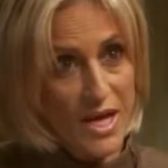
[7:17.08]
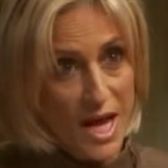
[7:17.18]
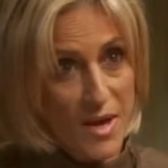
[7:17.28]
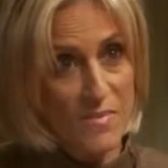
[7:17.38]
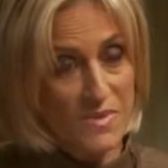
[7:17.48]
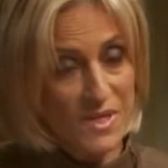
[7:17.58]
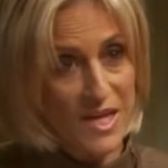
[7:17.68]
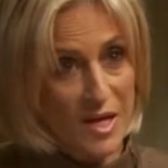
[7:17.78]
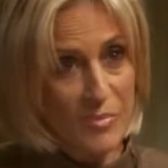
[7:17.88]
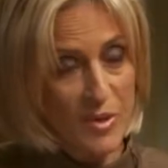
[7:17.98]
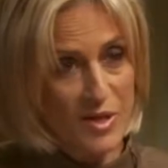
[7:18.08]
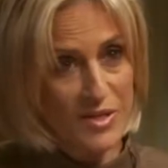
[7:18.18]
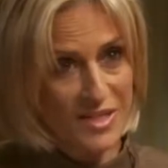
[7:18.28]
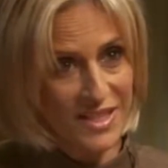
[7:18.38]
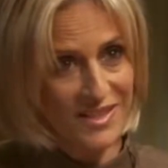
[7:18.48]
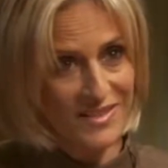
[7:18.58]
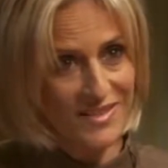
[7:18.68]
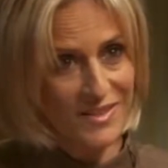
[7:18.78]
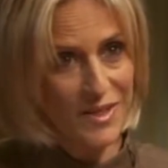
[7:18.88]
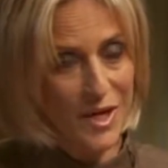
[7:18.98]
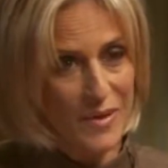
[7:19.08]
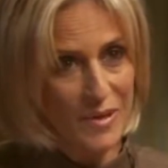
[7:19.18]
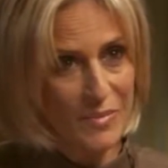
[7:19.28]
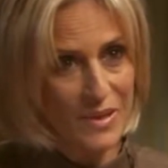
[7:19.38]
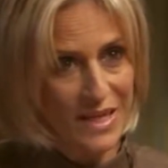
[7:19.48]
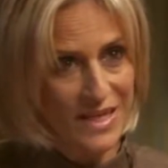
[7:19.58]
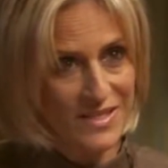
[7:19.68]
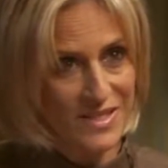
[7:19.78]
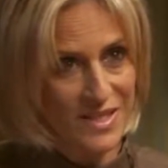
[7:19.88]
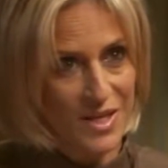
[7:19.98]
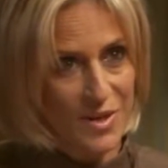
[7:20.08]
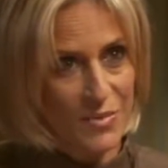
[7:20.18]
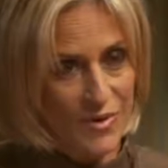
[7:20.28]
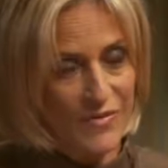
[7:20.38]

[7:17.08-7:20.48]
came to that party knowing police were